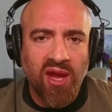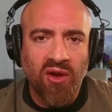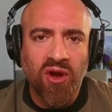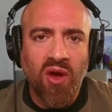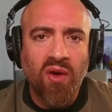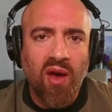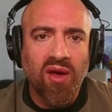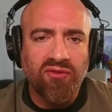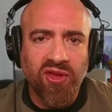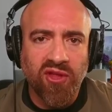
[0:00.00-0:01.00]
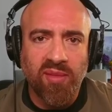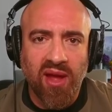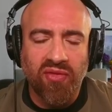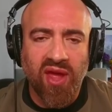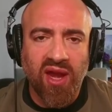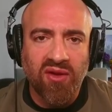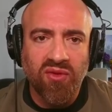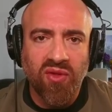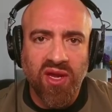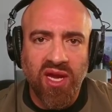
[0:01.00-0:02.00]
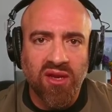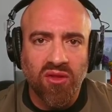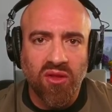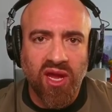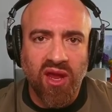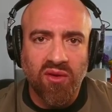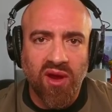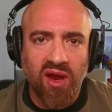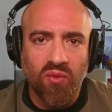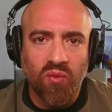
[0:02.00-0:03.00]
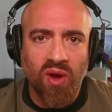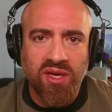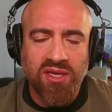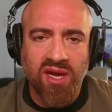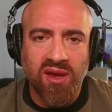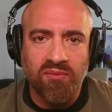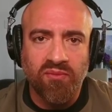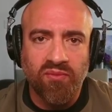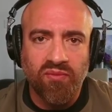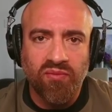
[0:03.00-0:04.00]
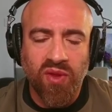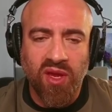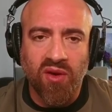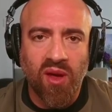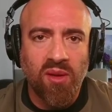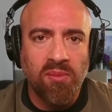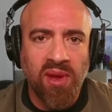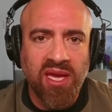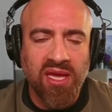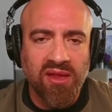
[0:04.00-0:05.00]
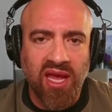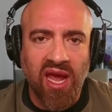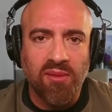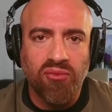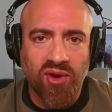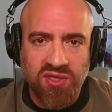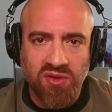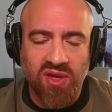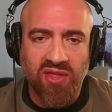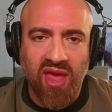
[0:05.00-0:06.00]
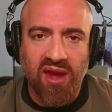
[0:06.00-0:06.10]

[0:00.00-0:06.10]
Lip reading: I don't know how I feel about that. I'd really need to look at what, immediately I bristle at